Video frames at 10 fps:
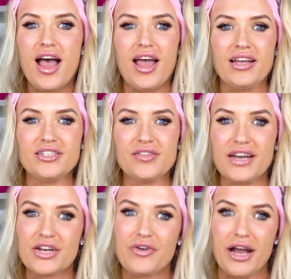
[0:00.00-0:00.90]
And I've
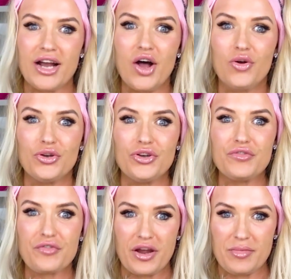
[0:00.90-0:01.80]
had to create a whole
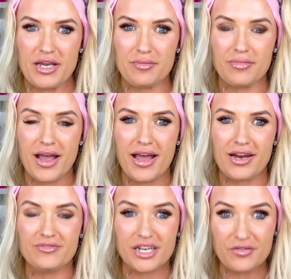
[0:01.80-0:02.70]
new freemium,
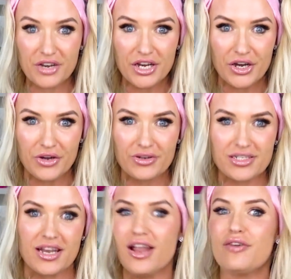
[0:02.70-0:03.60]
and I've done a video
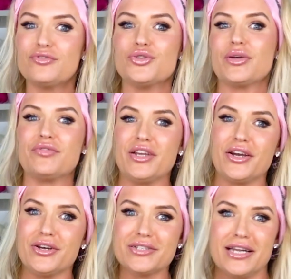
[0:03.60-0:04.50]
because I love doing
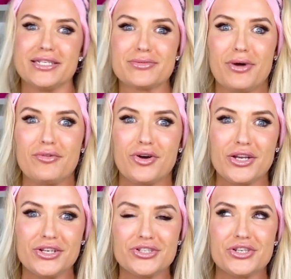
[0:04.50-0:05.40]
videos, hence why I've
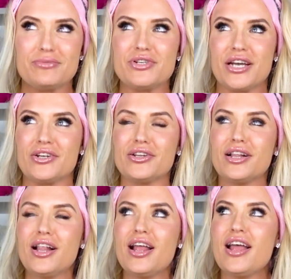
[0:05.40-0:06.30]
got a YouTube
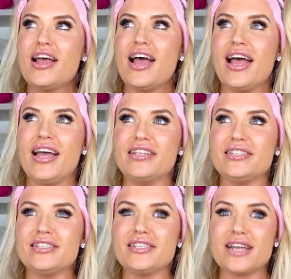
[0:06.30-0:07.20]
channel.
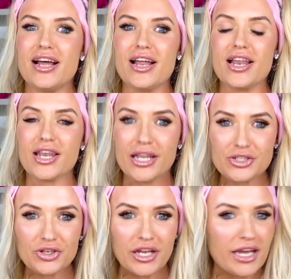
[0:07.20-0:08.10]
And
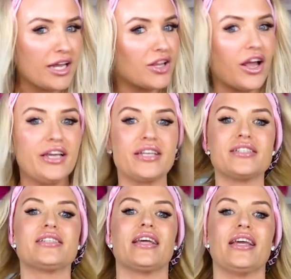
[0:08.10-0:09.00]
literally, like you
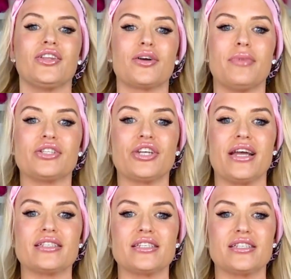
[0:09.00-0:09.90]
can see, look at my
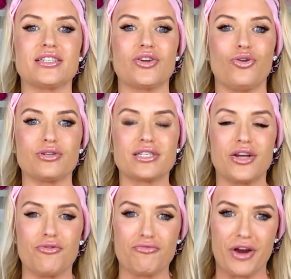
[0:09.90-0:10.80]
chest, it's
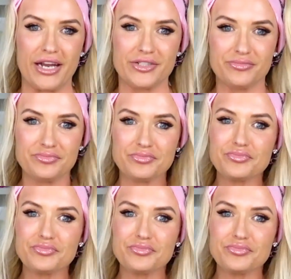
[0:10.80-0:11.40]
also red.